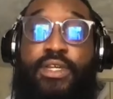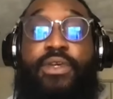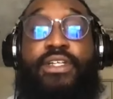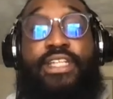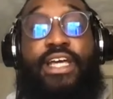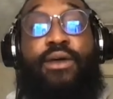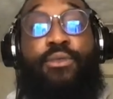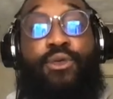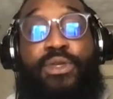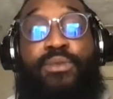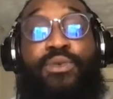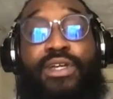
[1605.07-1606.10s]
because now more
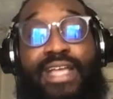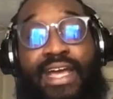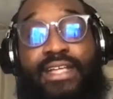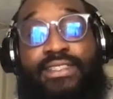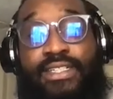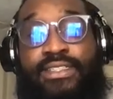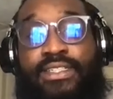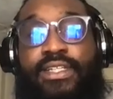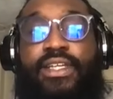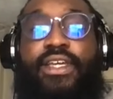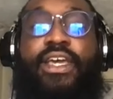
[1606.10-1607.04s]
people can access it